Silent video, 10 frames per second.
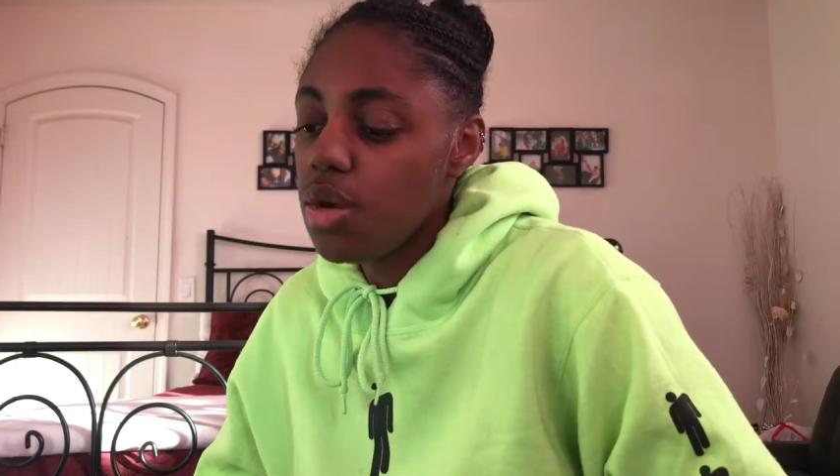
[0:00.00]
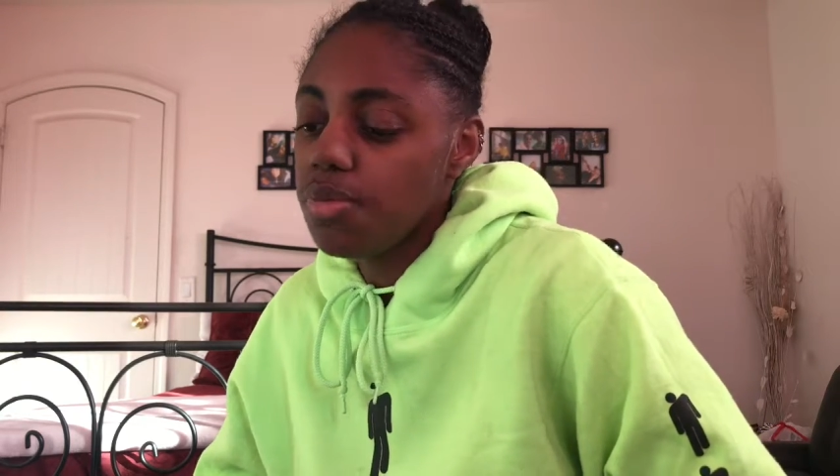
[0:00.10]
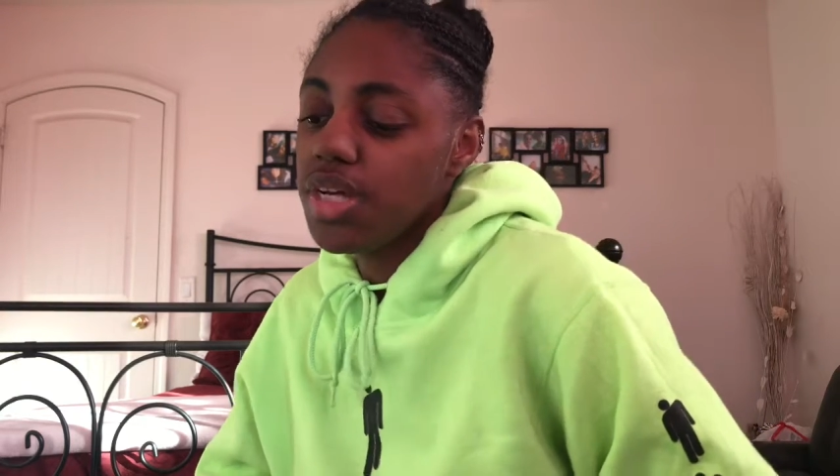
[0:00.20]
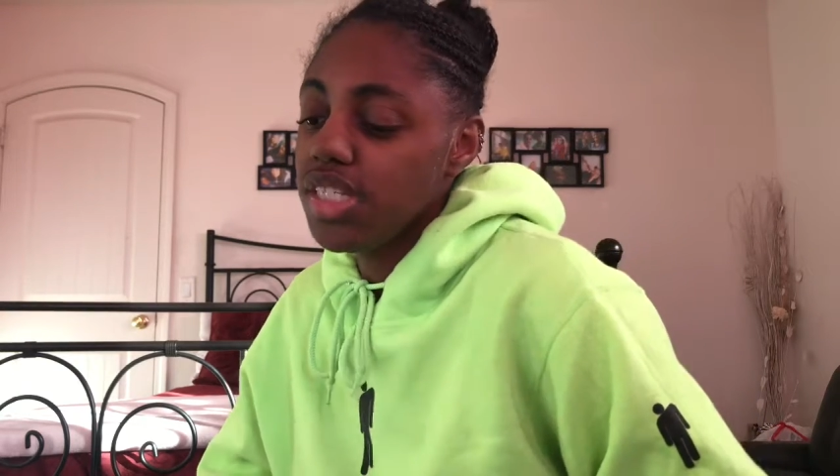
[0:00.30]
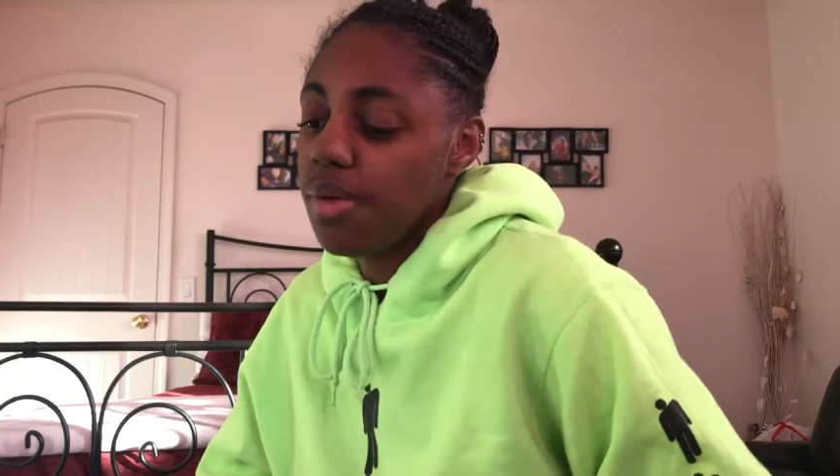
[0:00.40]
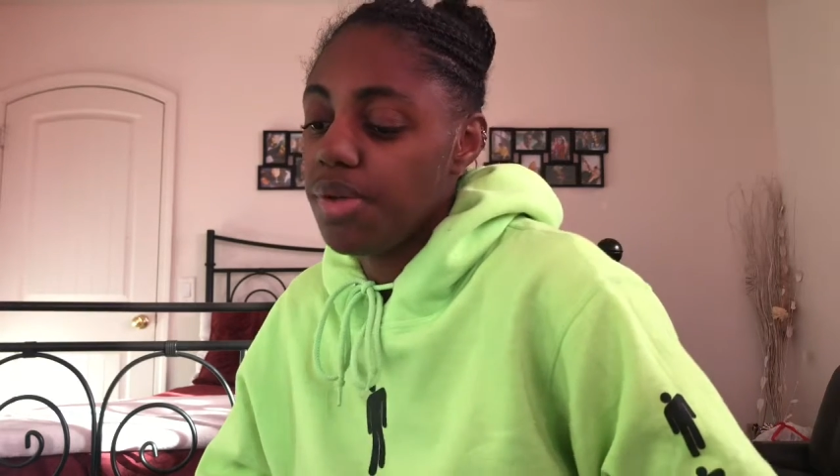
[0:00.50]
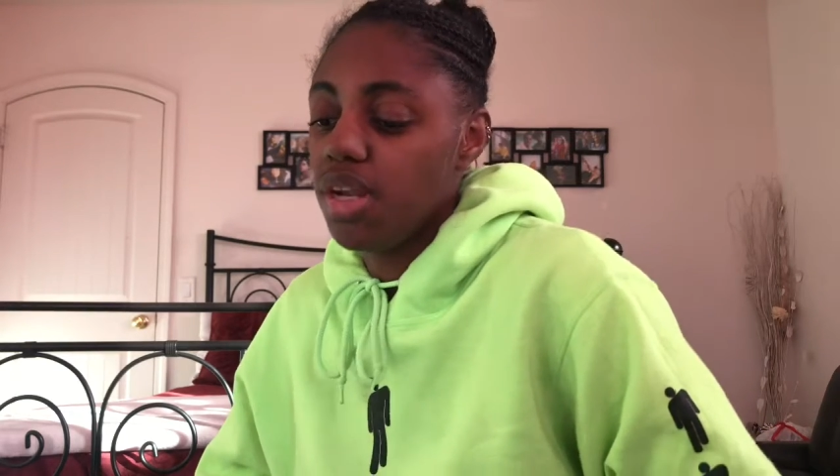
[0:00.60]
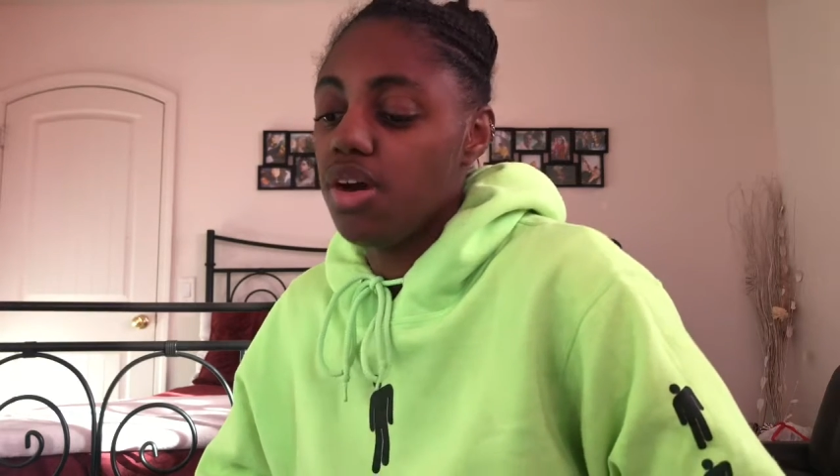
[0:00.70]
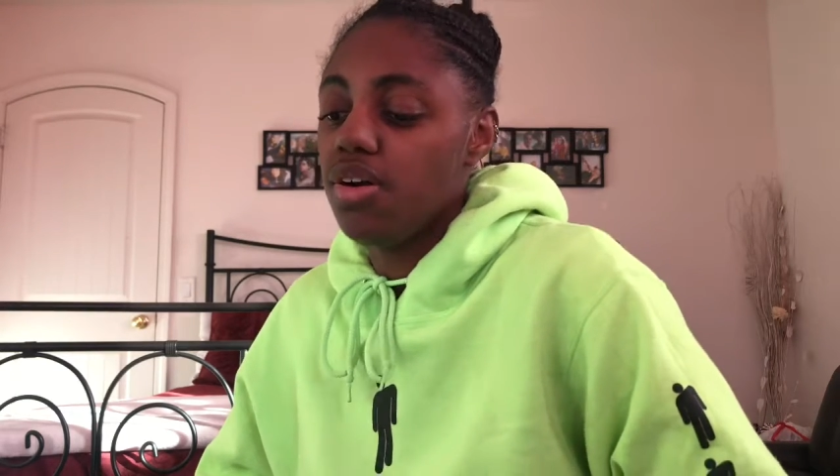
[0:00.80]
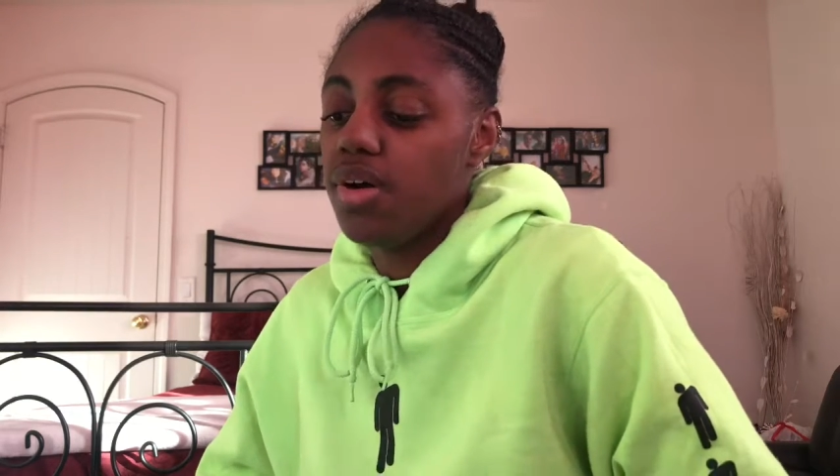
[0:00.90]
please let me
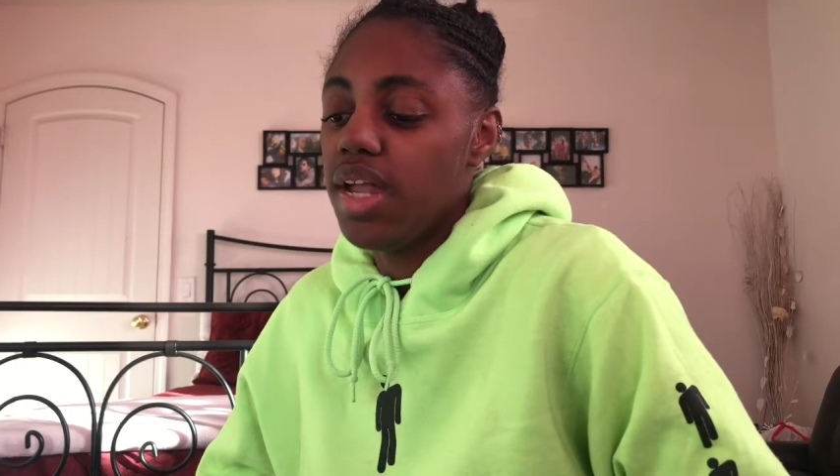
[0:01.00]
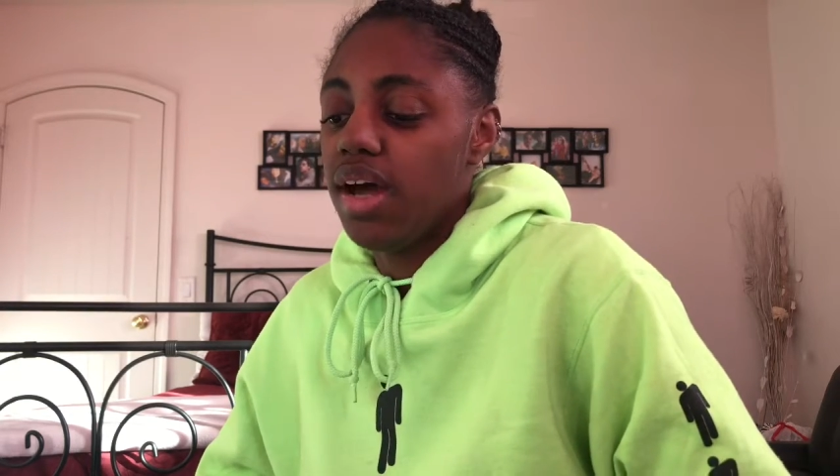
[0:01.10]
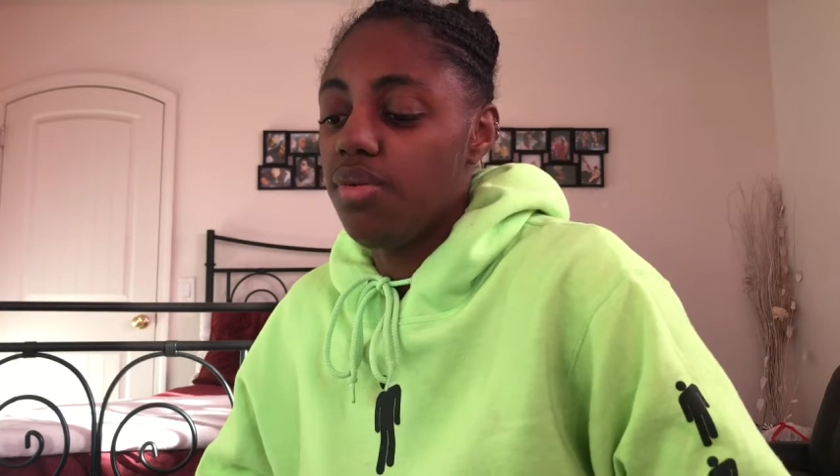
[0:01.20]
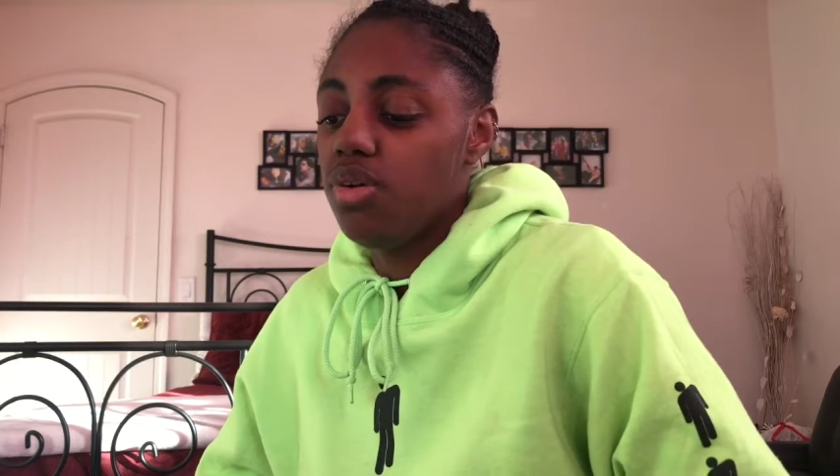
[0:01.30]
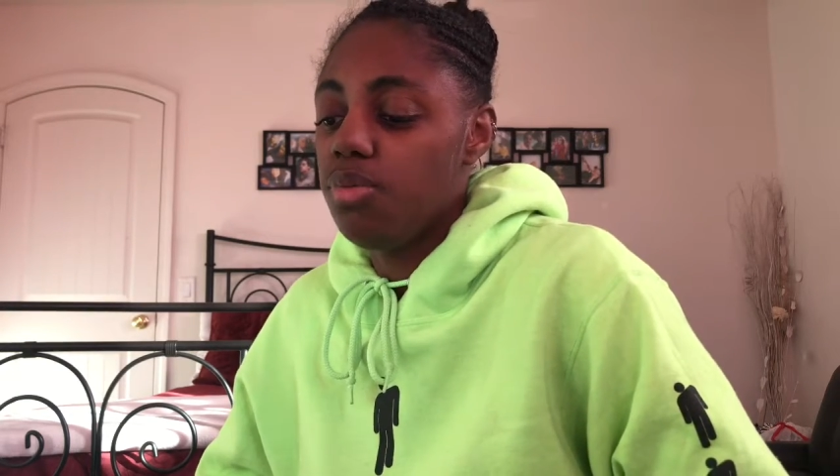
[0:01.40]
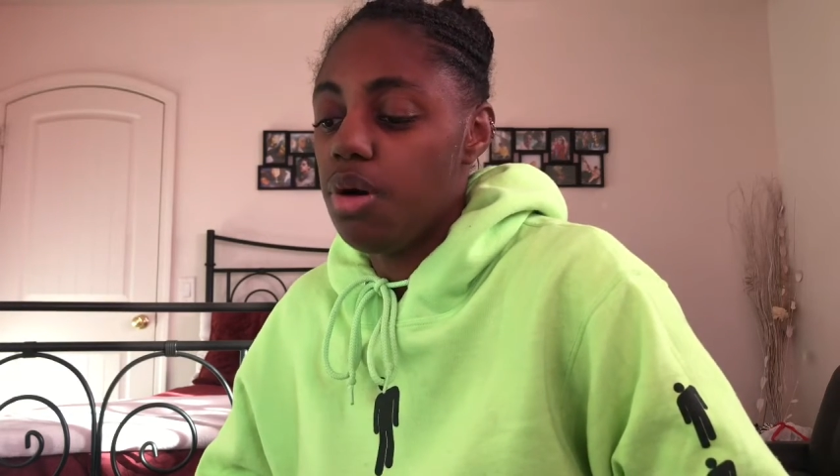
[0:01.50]
know, and I will